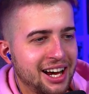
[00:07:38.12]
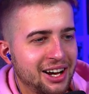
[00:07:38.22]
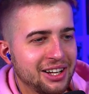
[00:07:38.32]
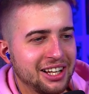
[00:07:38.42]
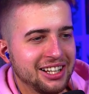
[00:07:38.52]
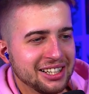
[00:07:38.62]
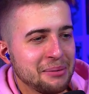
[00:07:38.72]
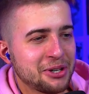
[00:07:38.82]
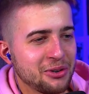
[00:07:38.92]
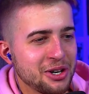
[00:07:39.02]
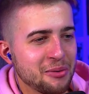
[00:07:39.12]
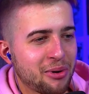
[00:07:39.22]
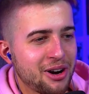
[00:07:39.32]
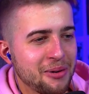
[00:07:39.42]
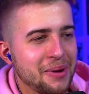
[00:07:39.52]
Oh, let me call you
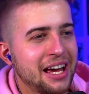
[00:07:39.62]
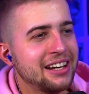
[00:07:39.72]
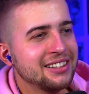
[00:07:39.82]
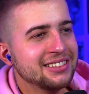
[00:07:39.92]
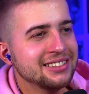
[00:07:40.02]
bro, man.